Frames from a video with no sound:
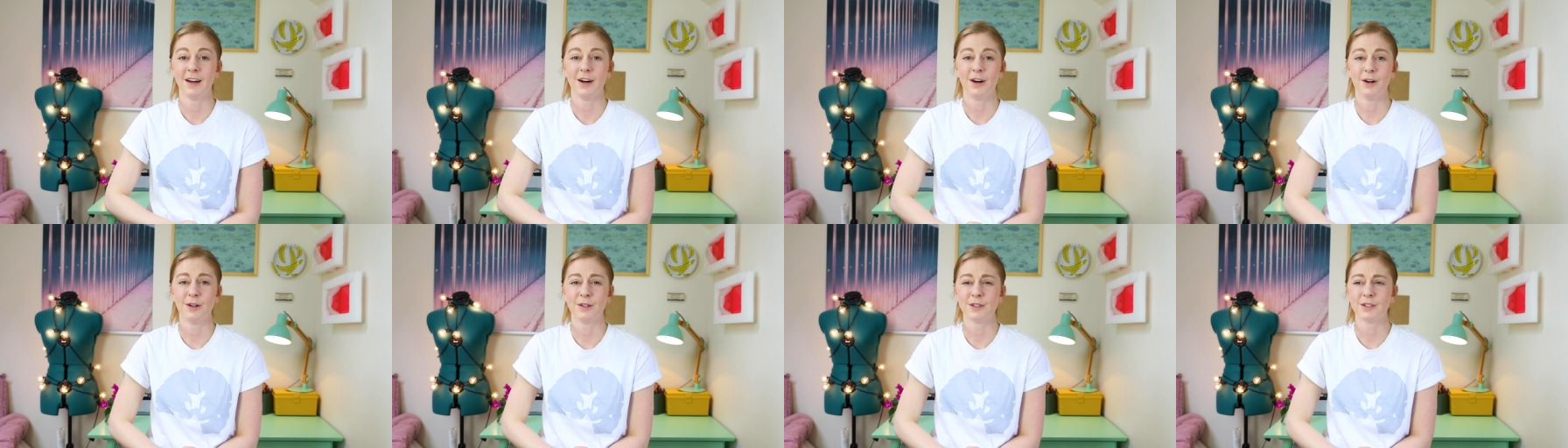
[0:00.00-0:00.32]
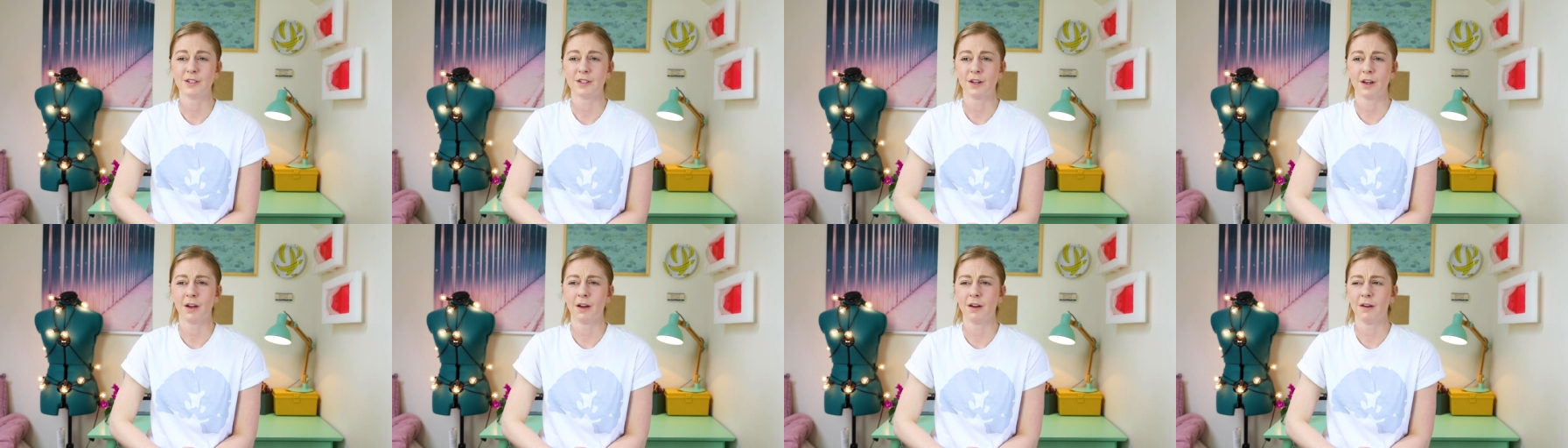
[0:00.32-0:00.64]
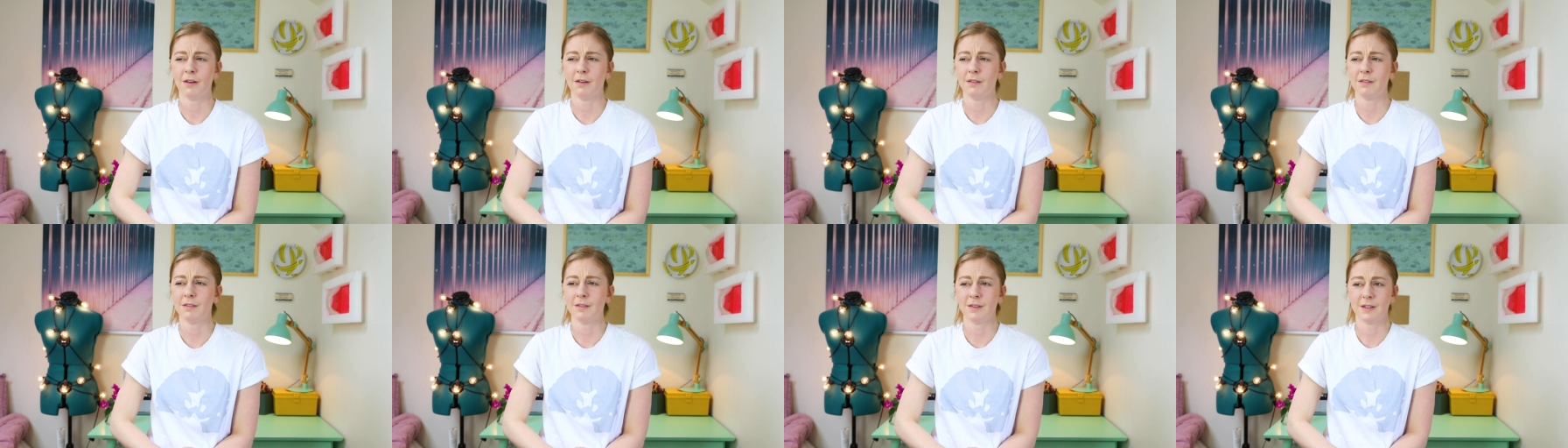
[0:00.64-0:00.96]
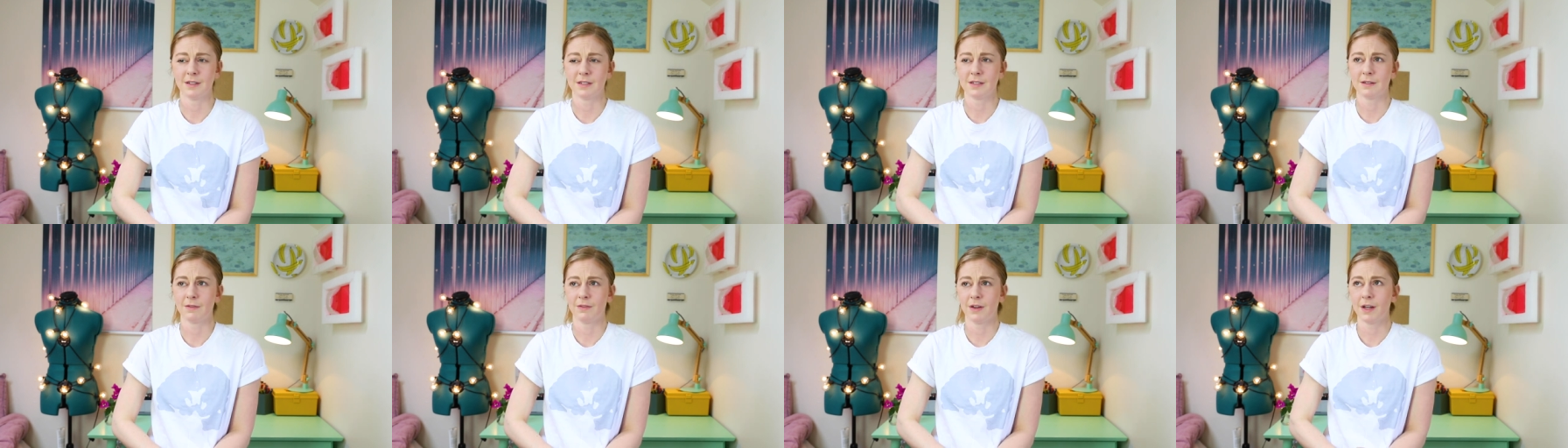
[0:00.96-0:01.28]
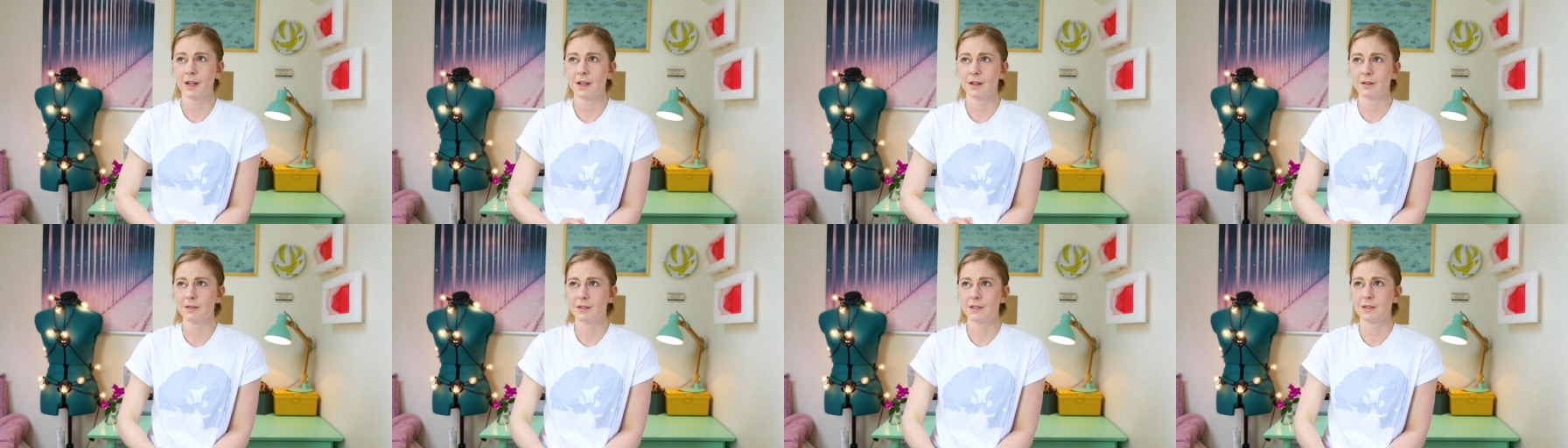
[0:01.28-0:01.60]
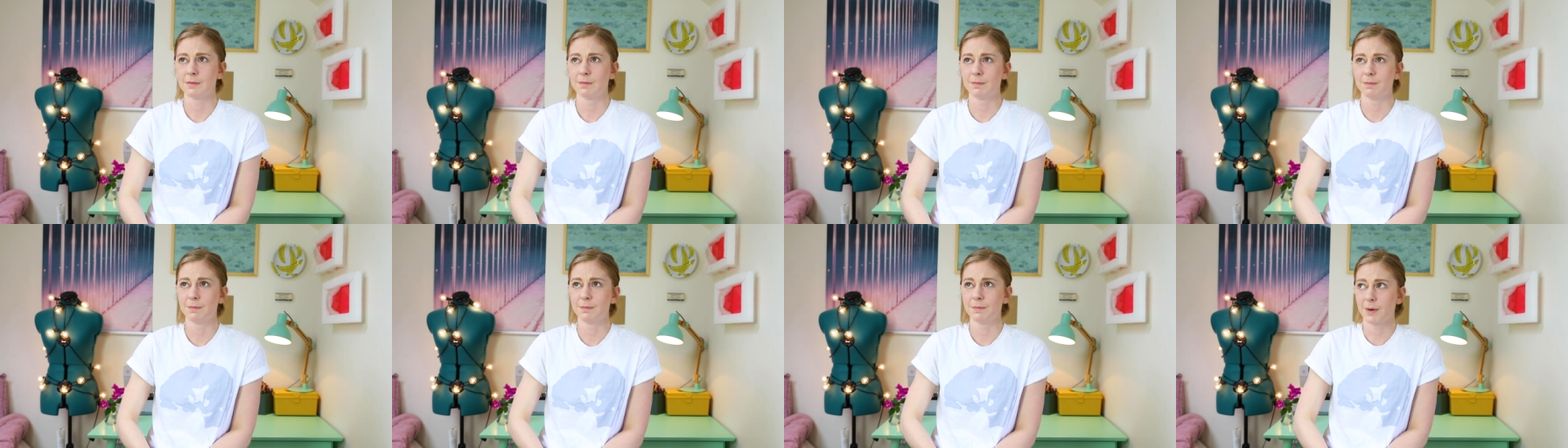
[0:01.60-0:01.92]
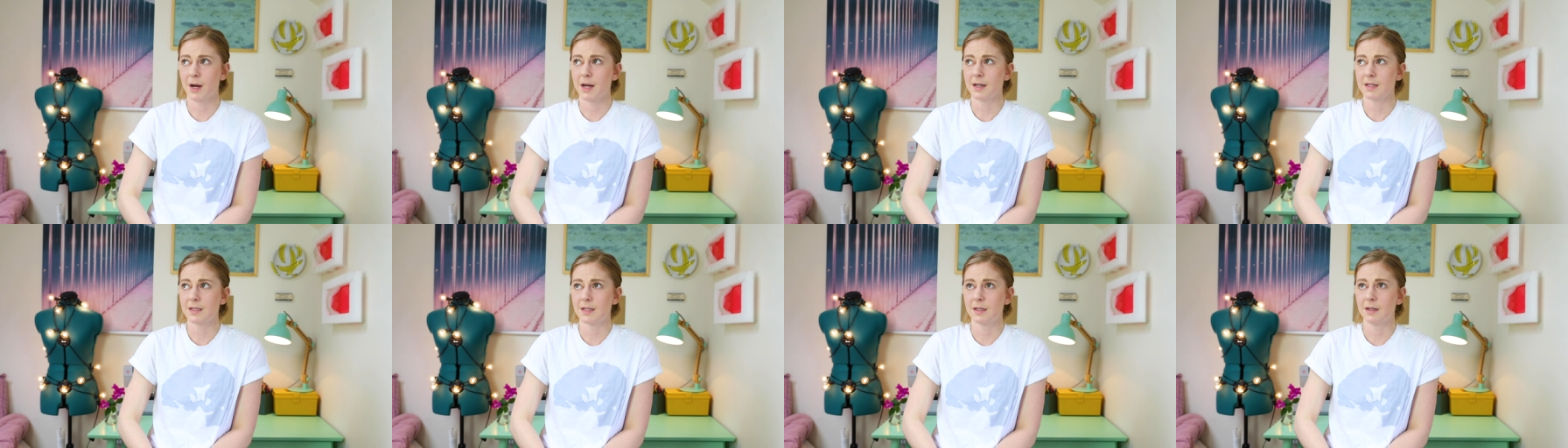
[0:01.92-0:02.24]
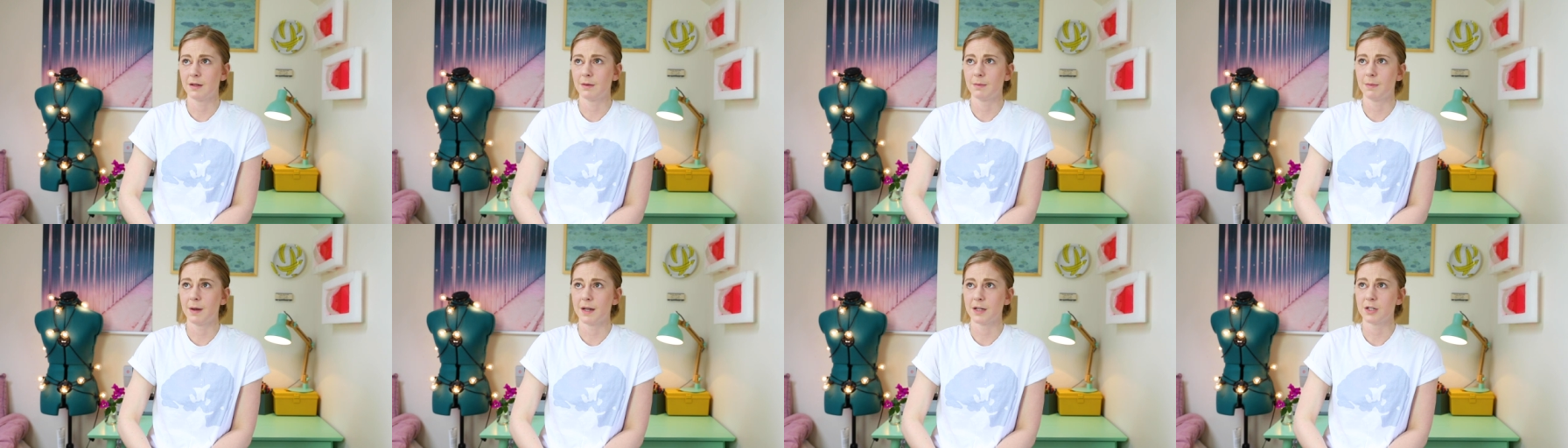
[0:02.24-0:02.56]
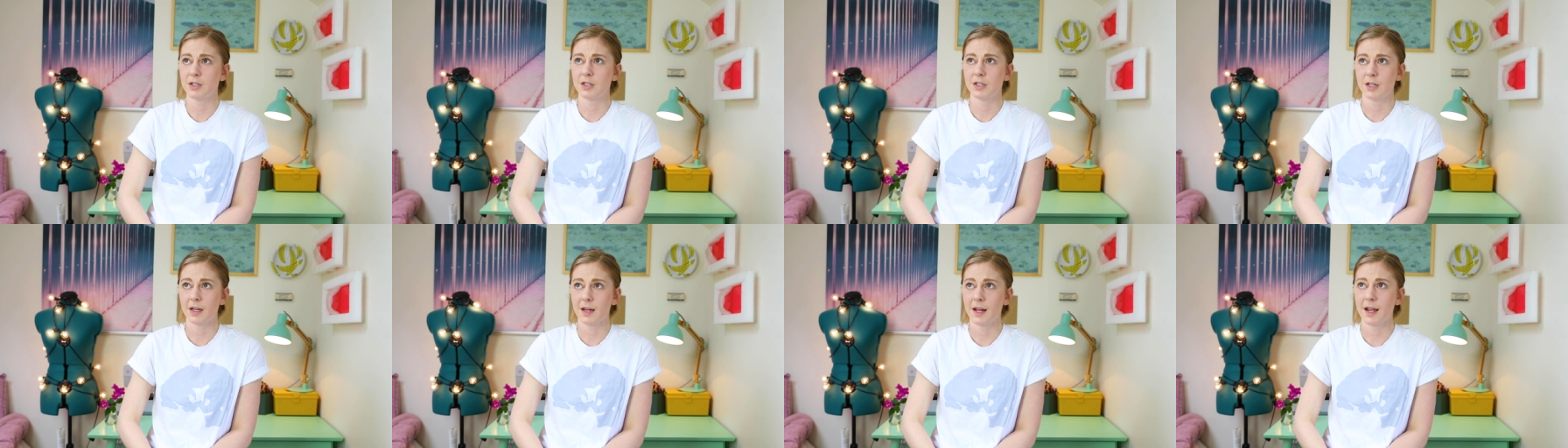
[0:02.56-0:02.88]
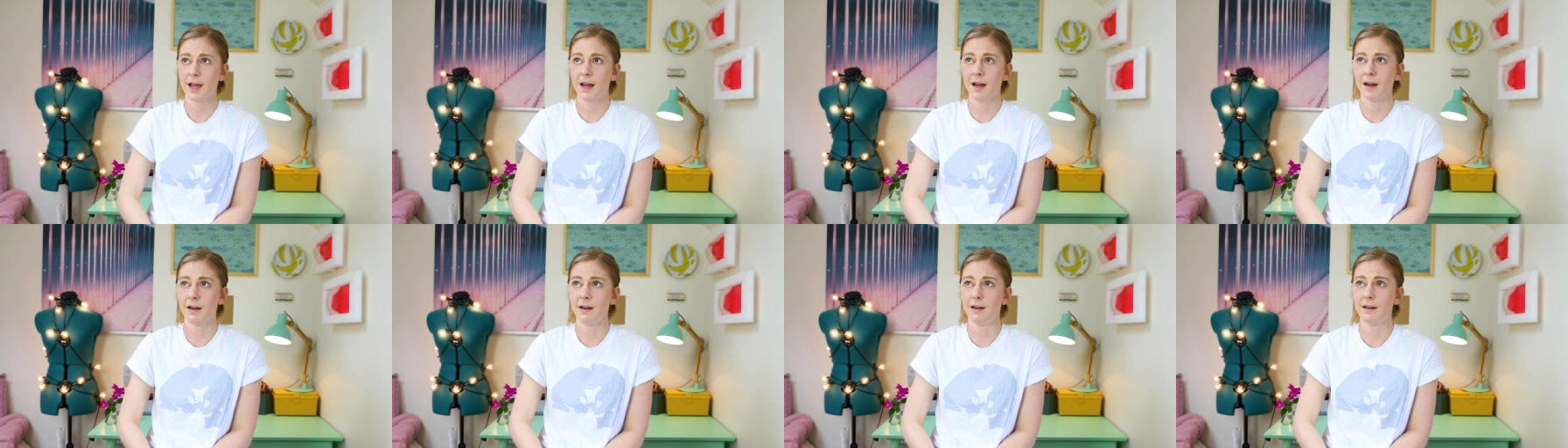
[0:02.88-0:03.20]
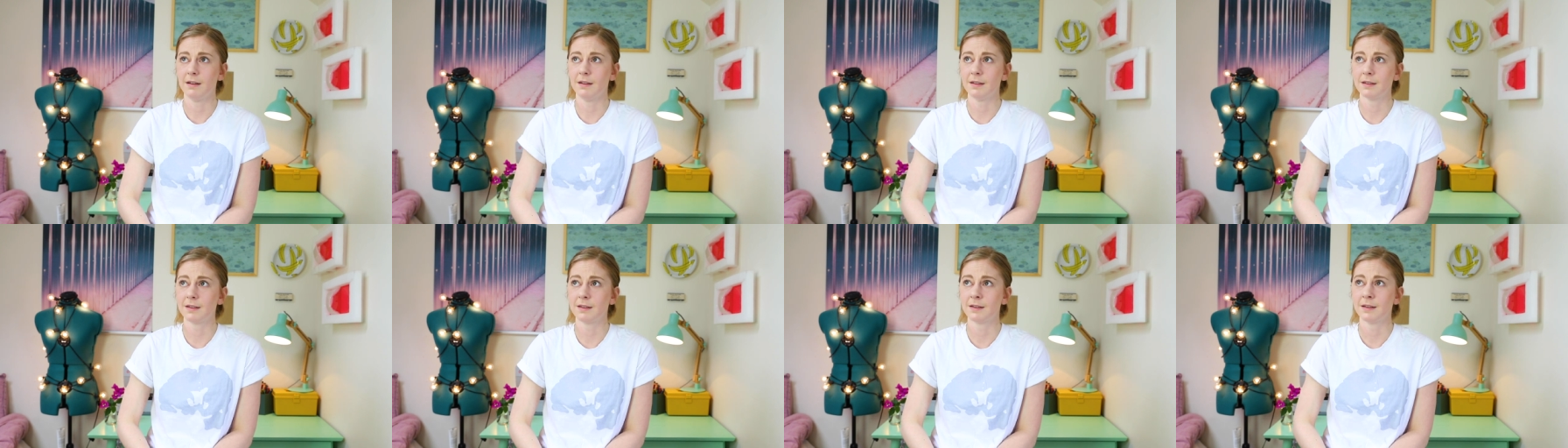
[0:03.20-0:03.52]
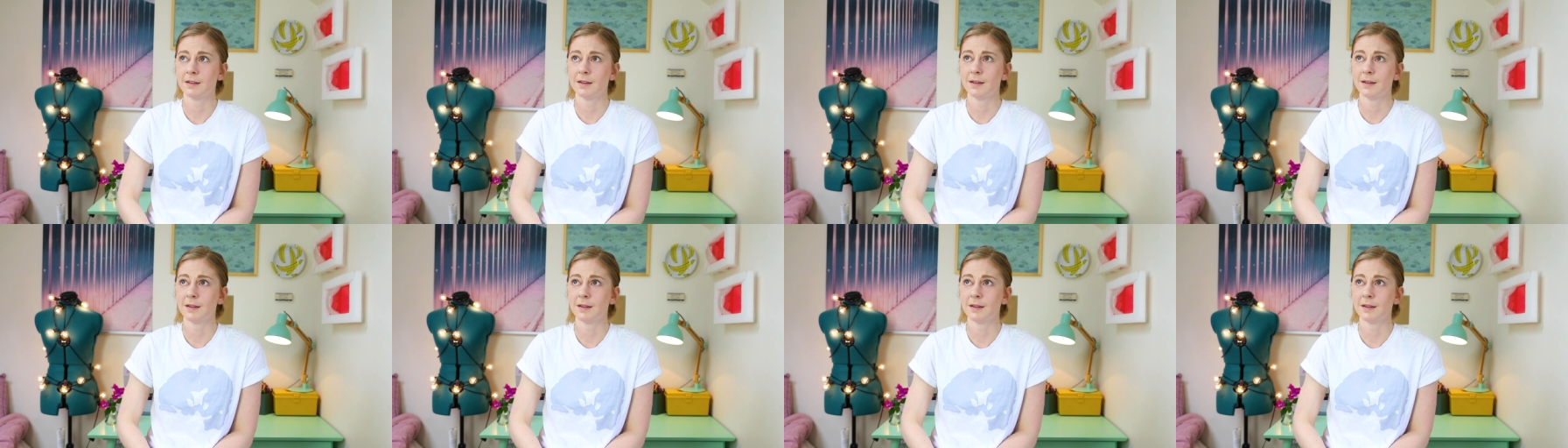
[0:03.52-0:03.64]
Also, this video is brought to you by Shitty Health.